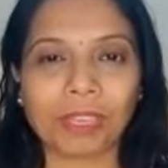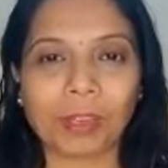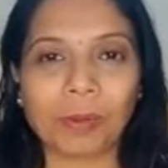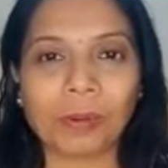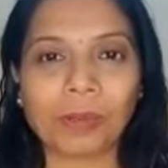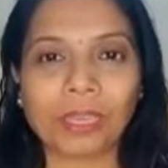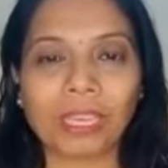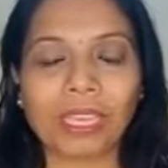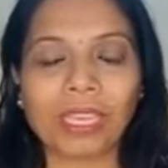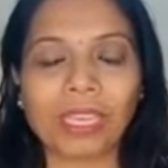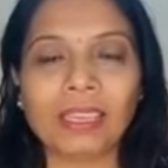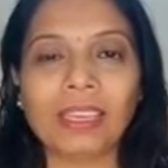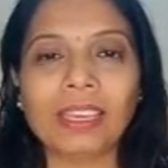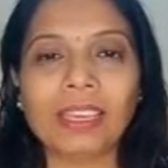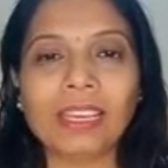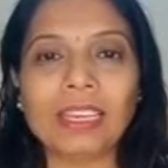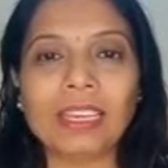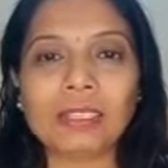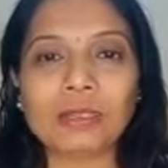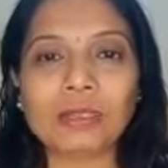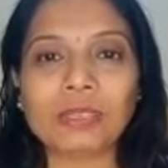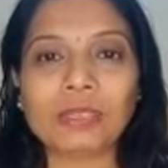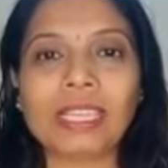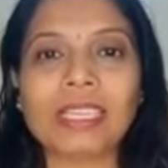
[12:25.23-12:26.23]
Okay,
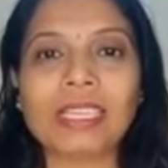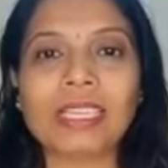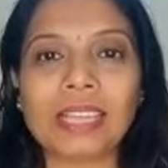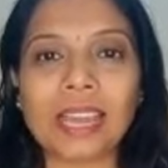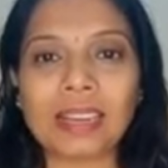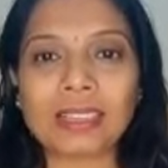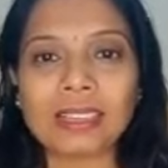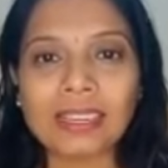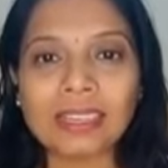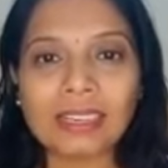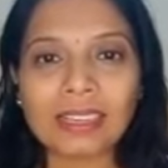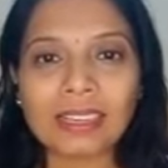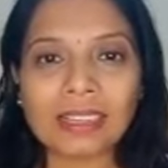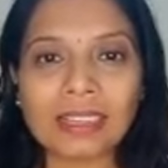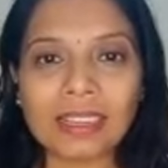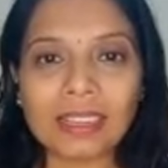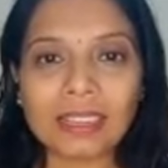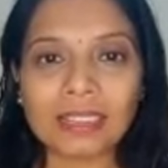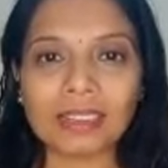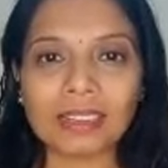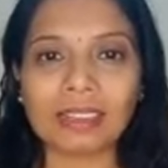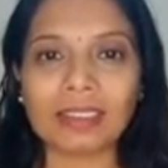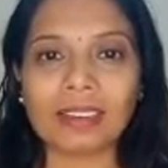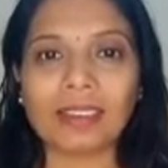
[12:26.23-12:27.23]
so these are
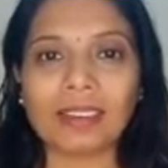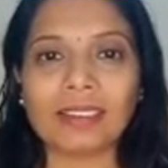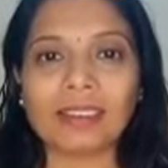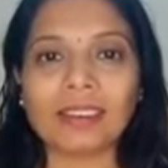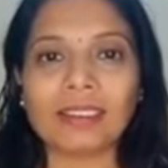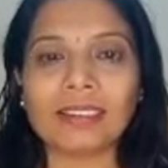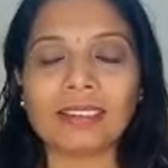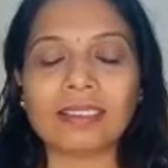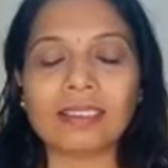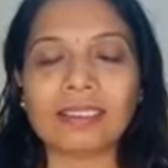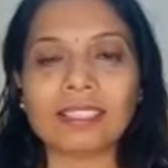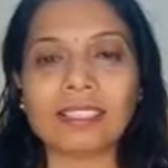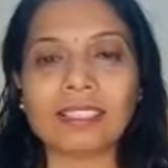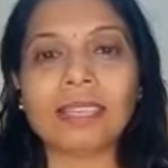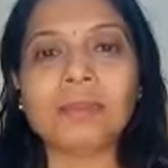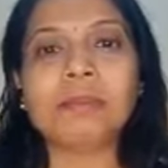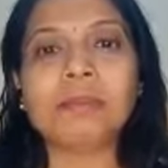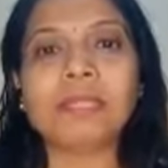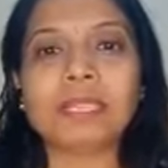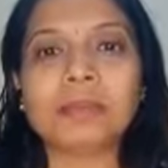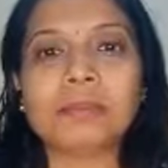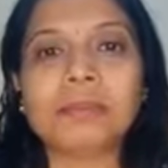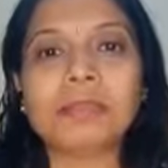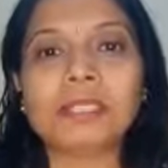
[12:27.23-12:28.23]
the
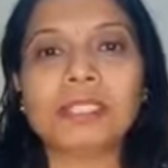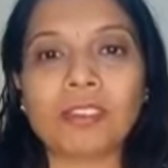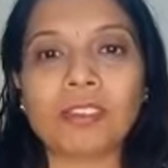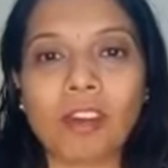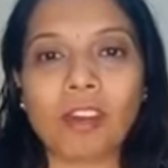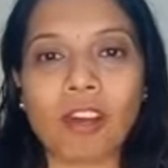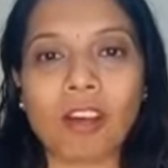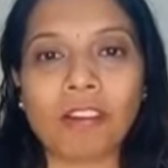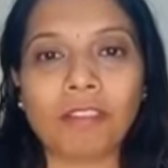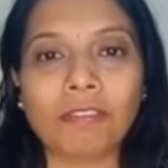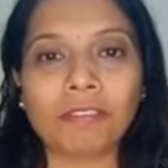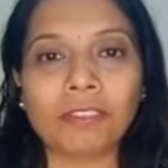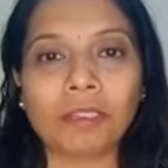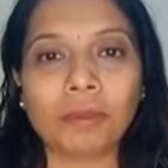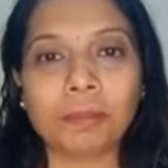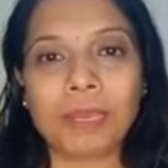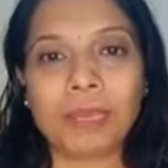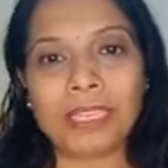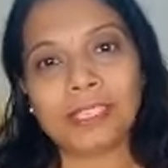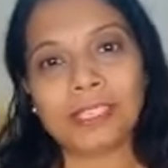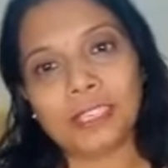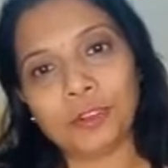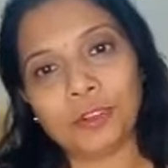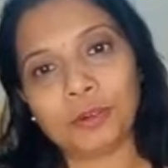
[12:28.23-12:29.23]
symptoms of
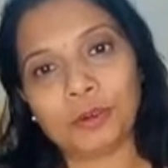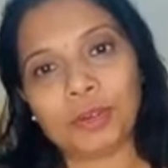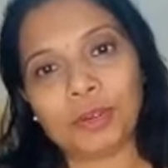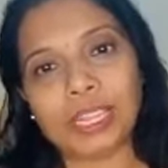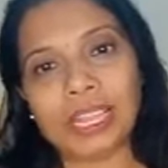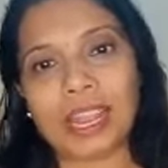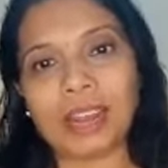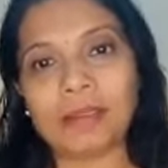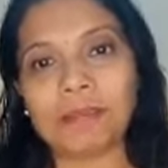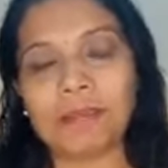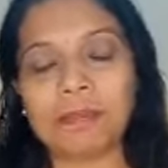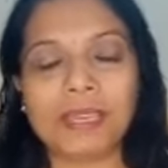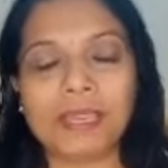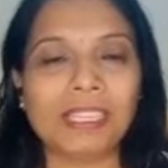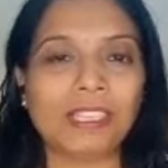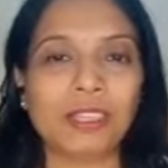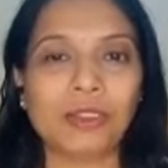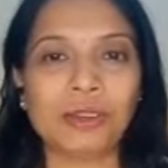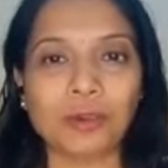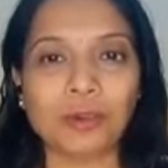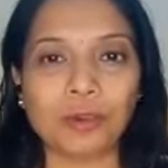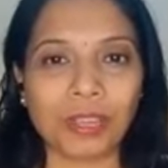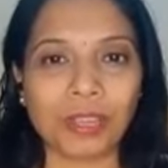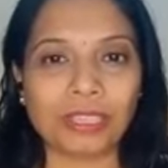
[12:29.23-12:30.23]
PCOD and
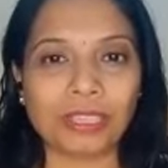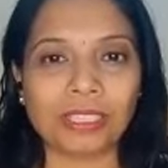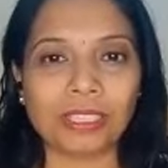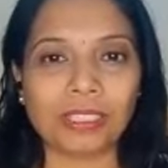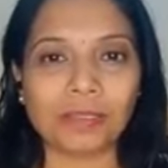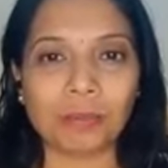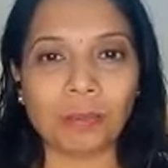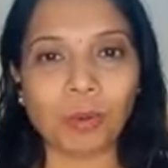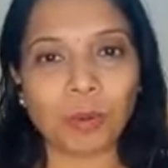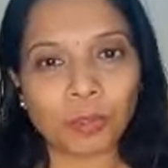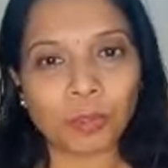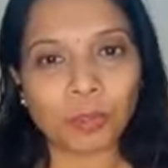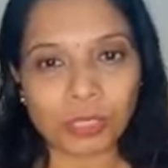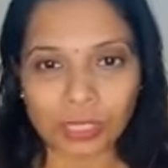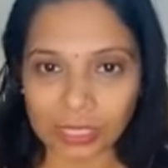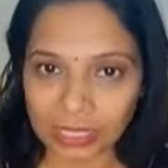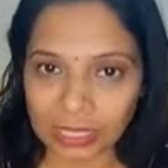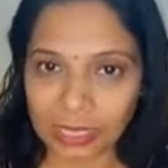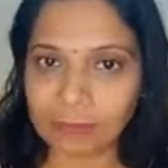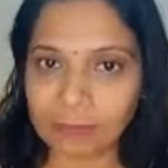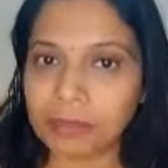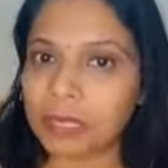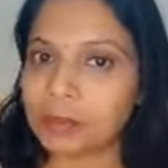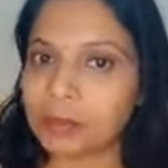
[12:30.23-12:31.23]
PCOS. Both
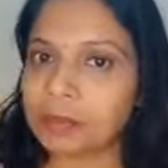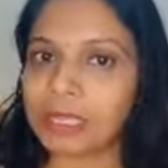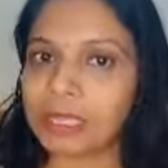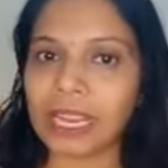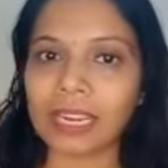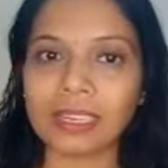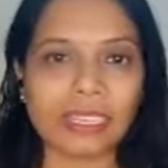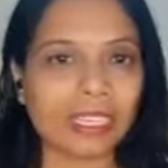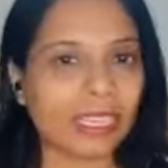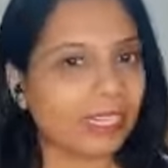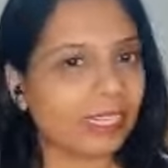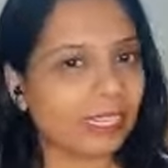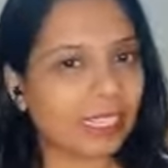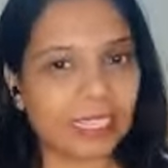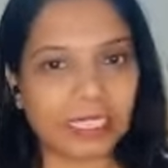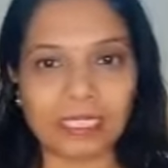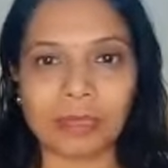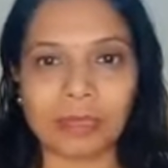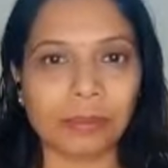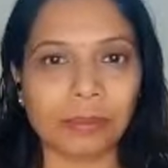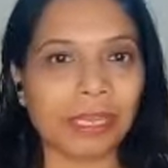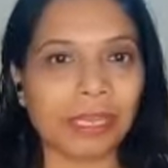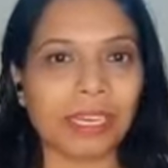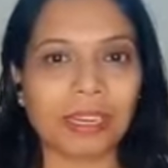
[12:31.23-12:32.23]
symptoms are nearly
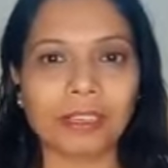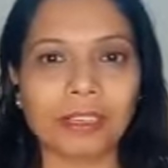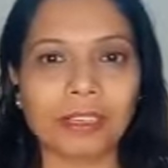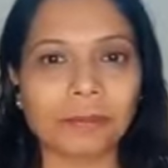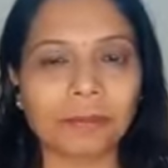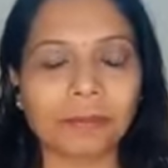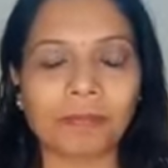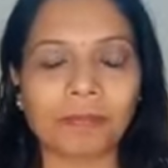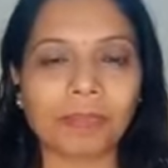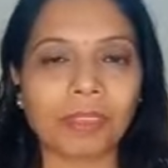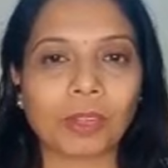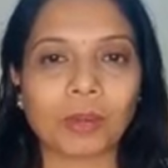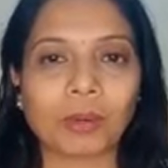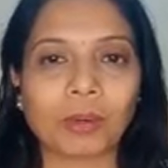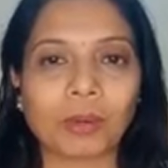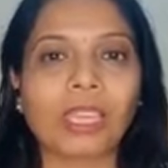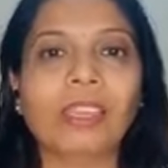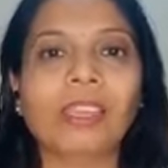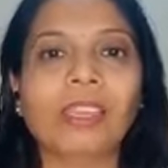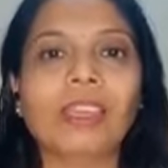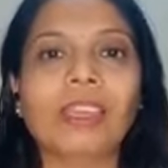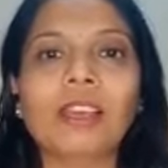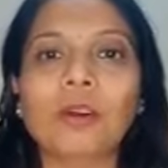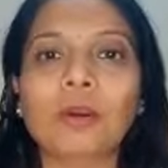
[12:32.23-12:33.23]
similar.
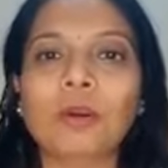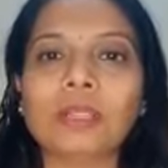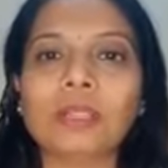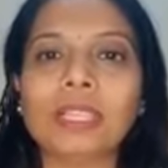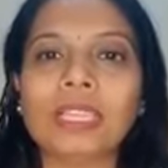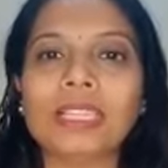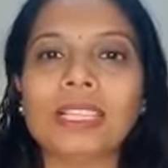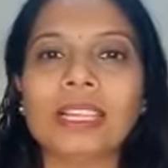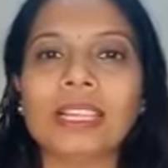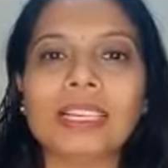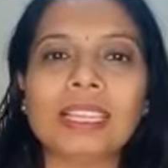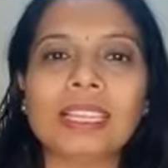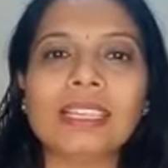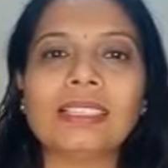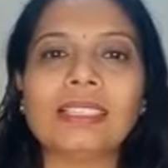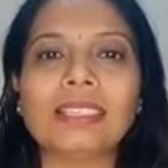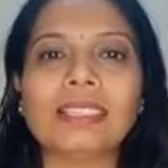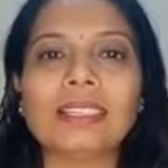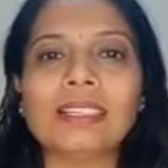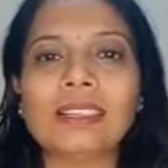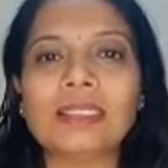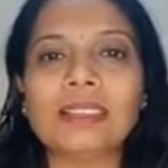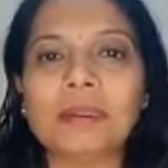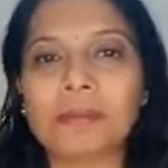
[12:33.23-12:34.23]
Okay, only the
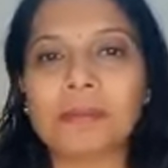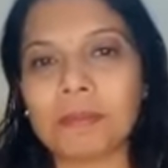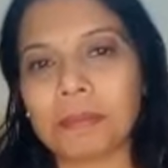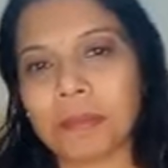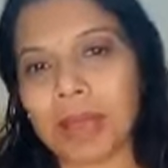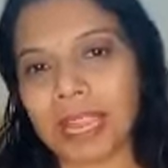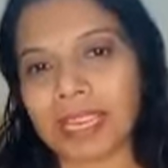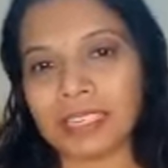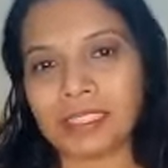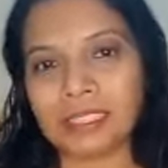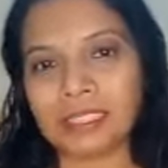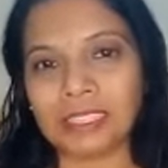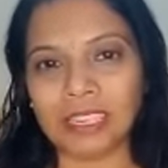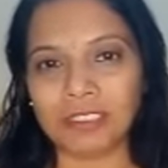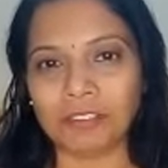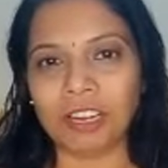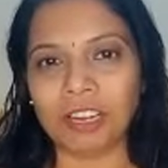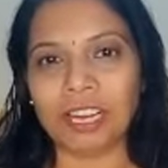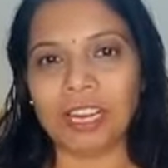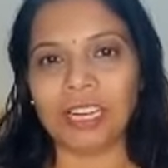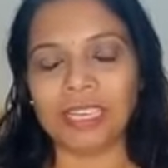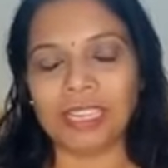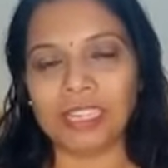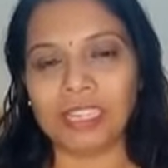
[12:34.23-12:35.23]
reason might
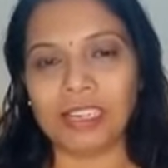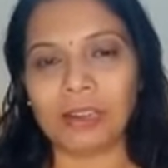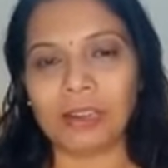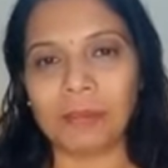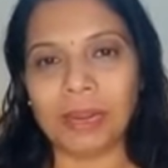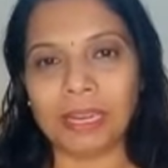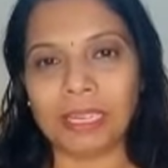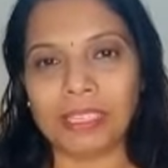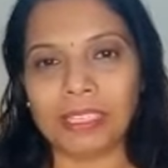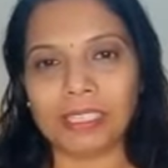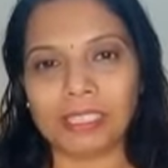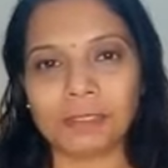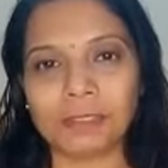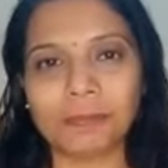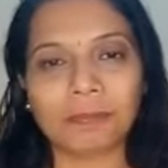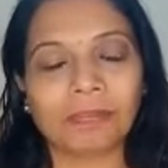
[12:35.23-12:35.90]
differ a little bit.